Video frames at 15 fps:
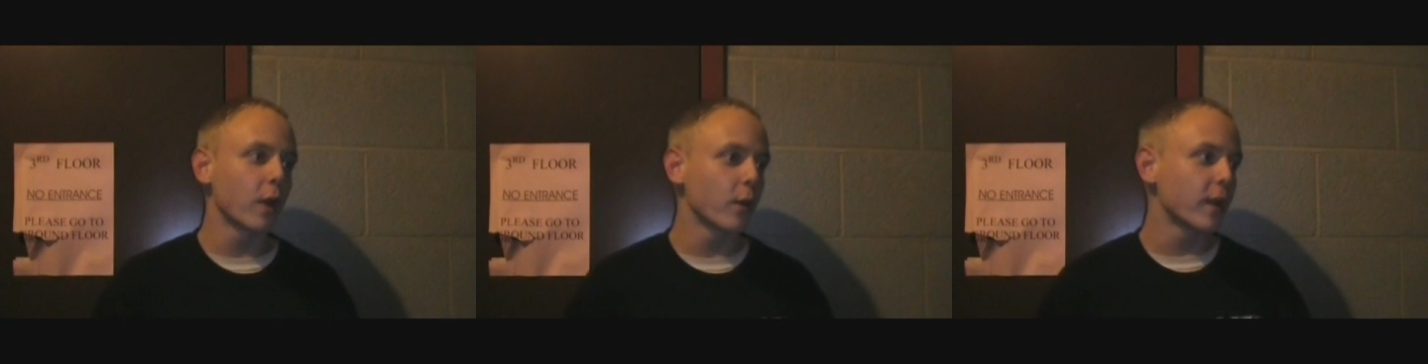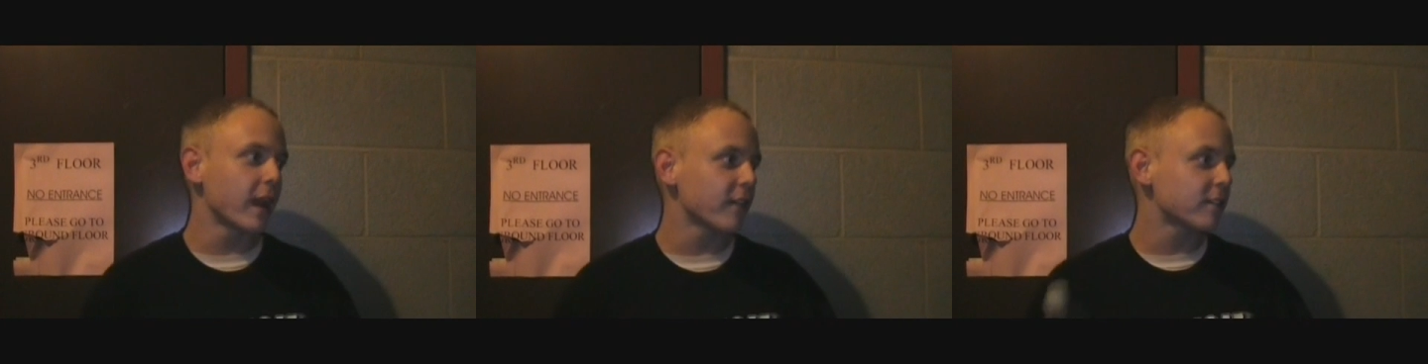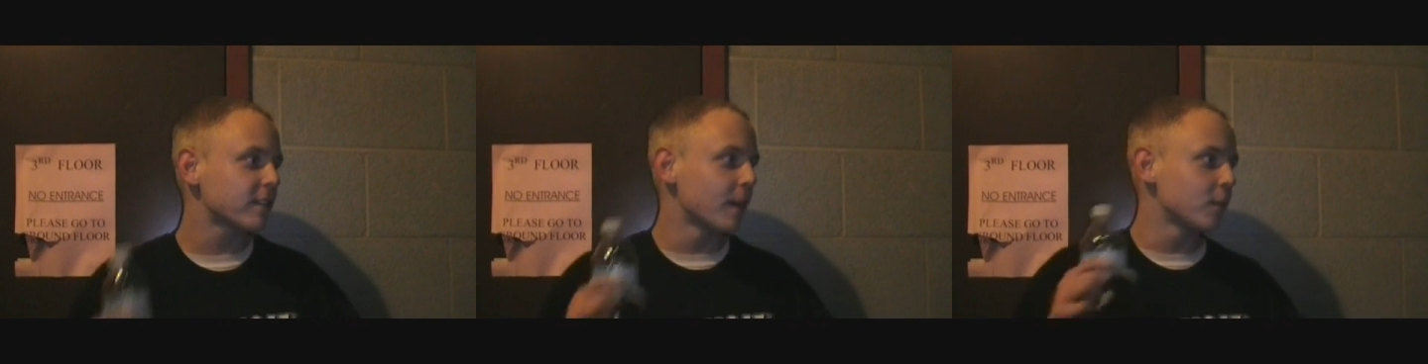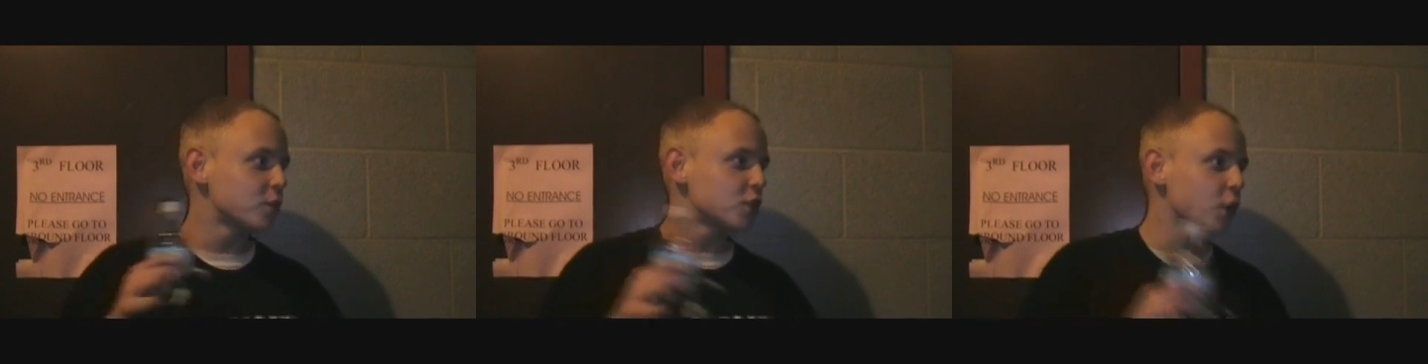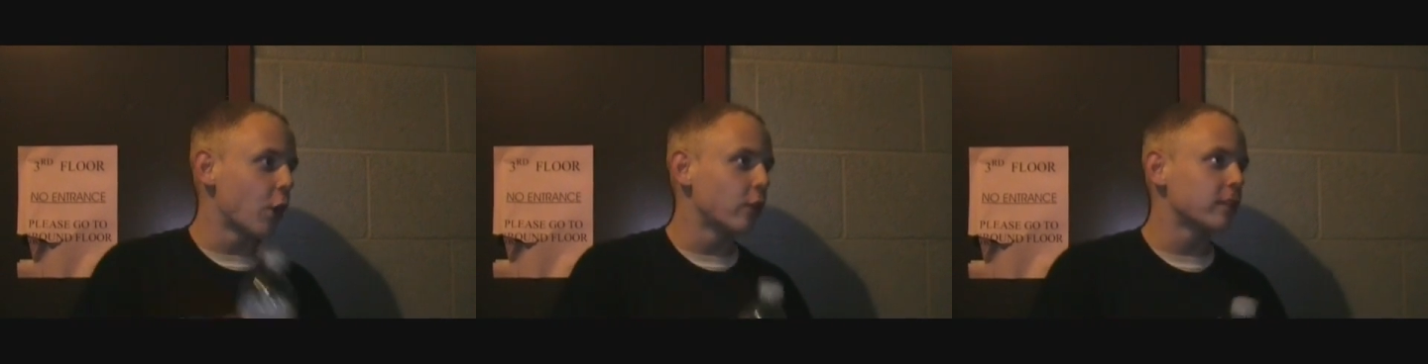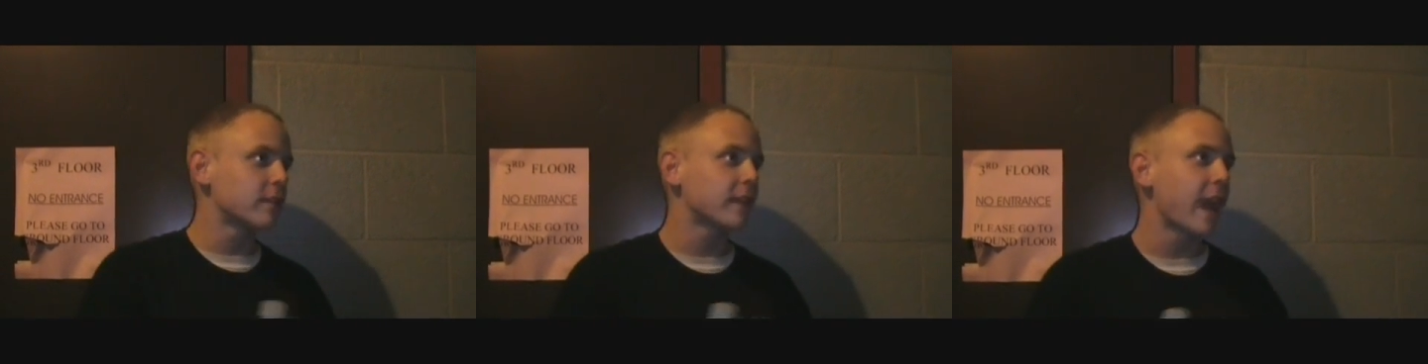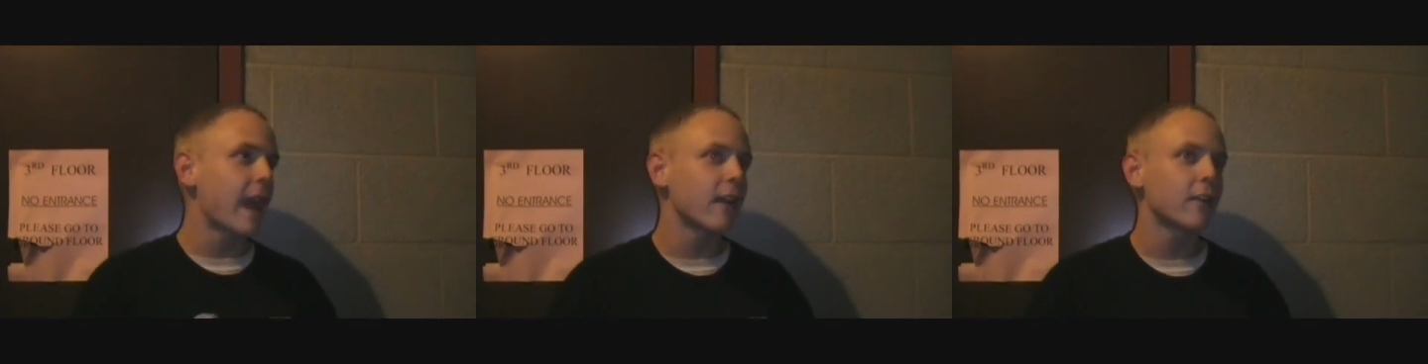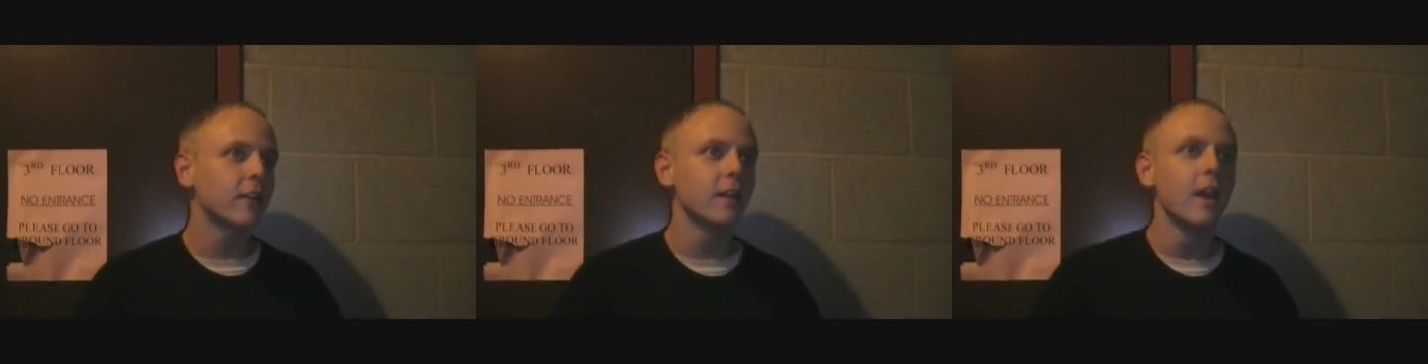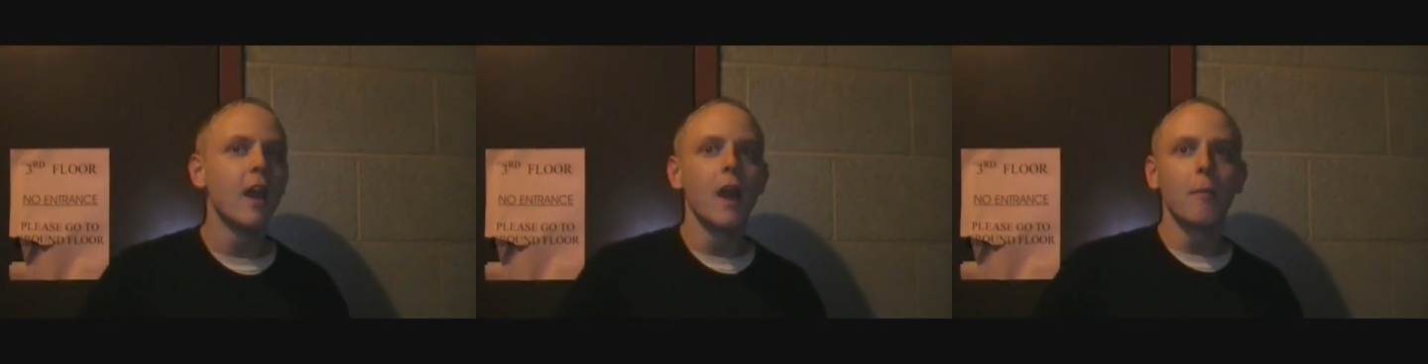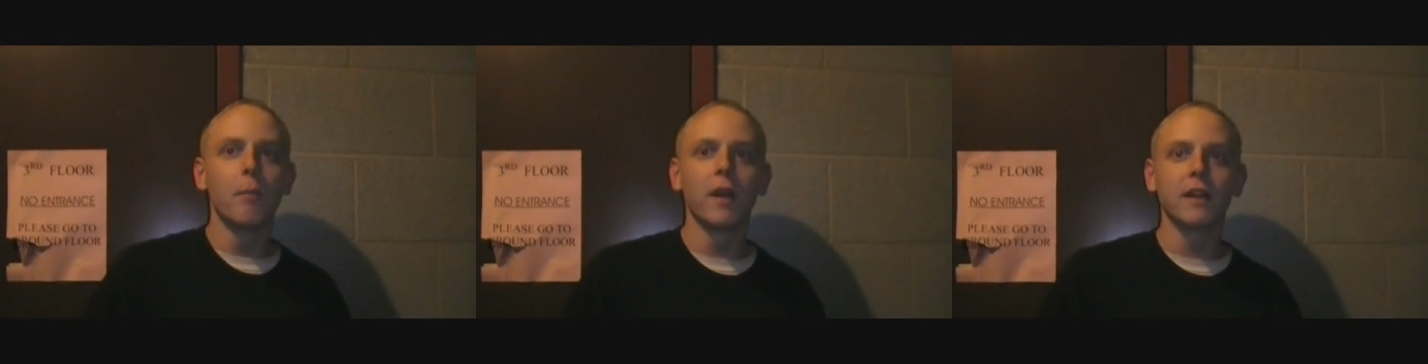where we have some shows scattered,
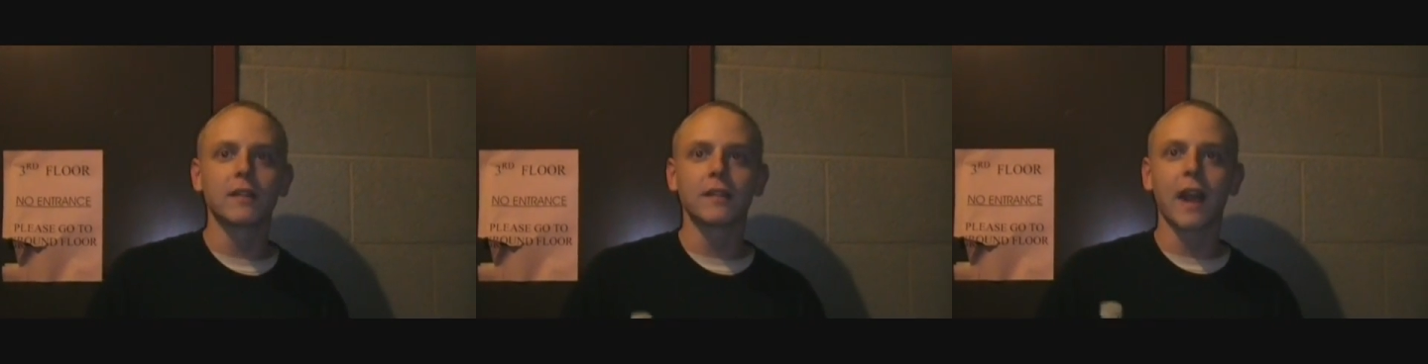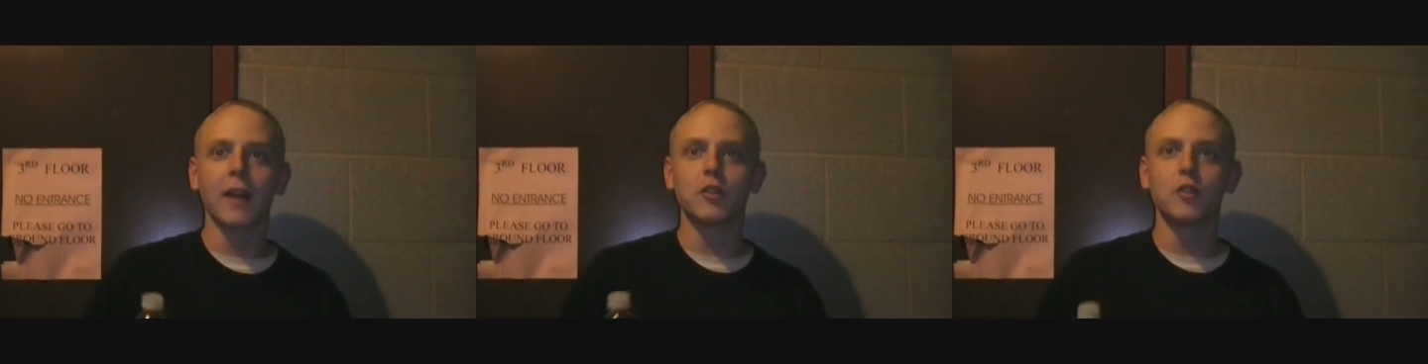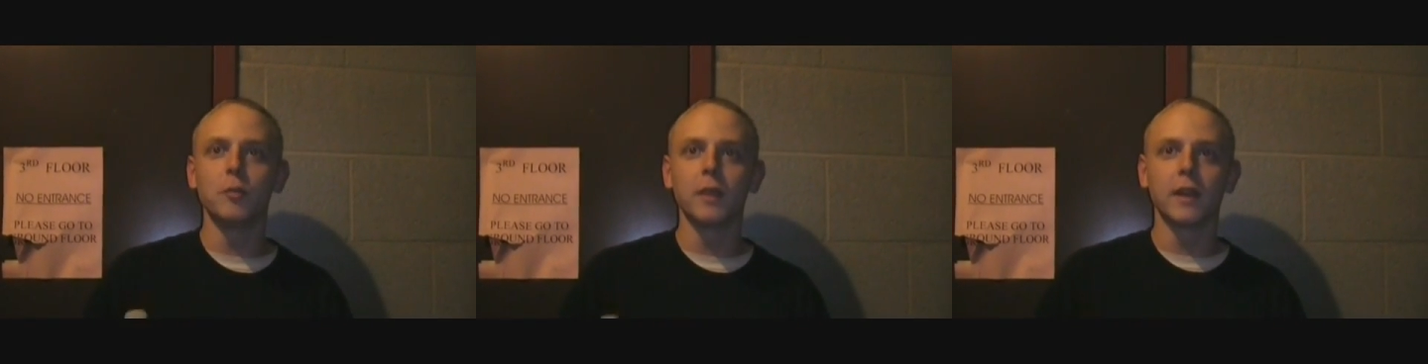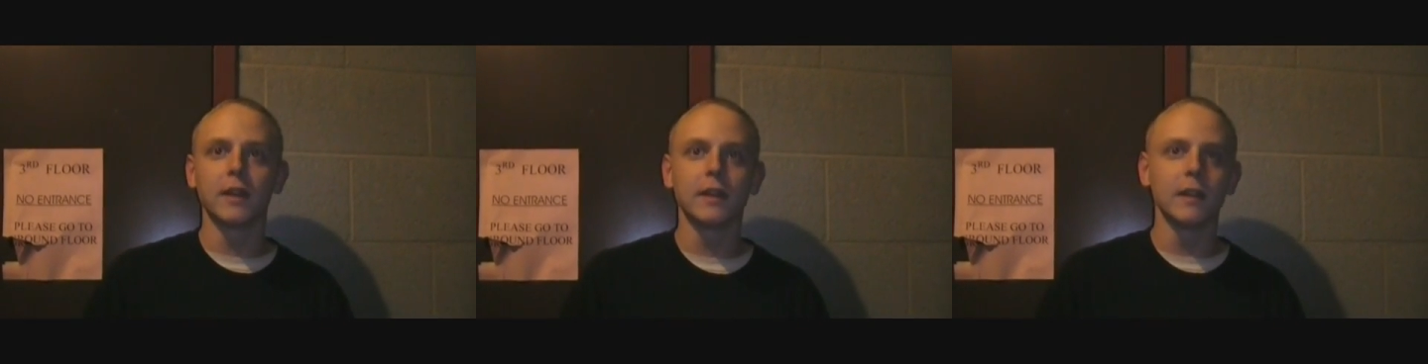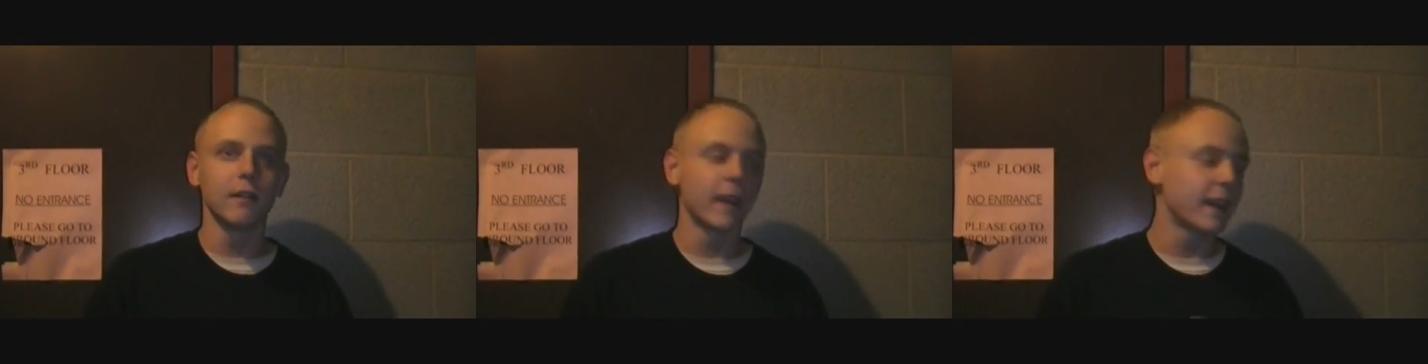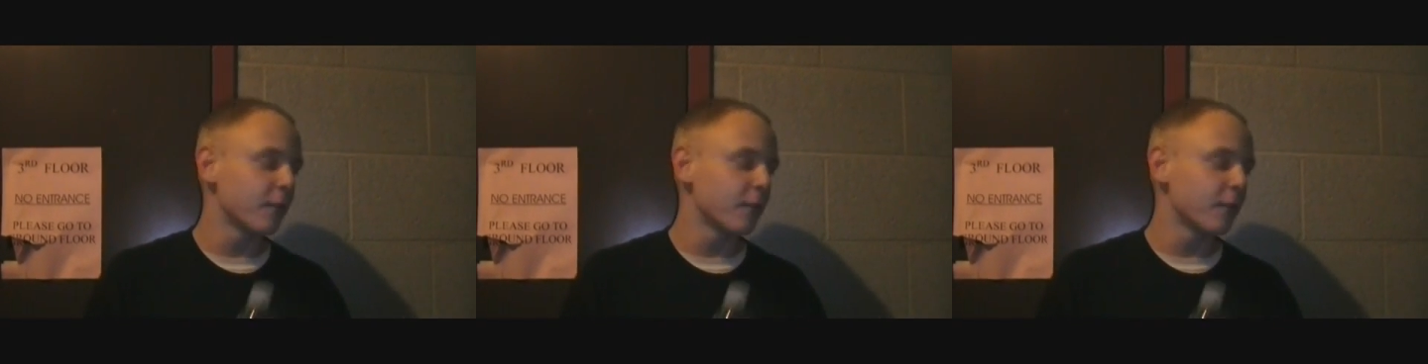but it's not too big a deal.